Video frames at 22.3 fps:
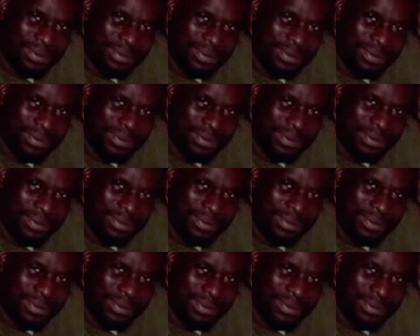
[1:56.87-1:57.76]

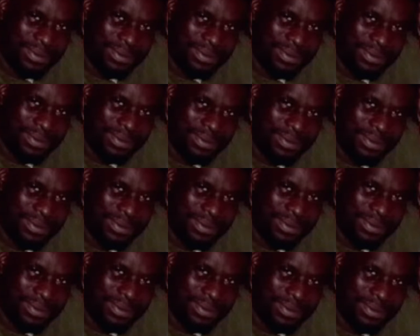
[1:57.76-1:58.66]

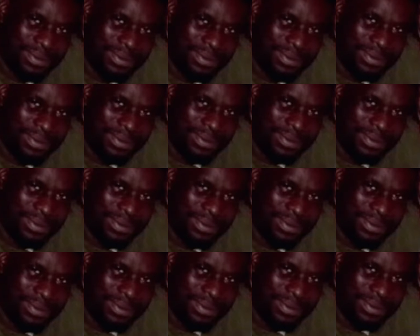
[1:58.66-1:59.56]

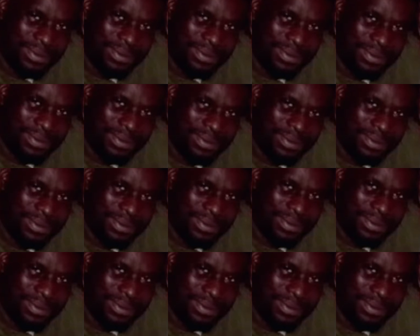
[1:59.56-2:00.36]
[no speech]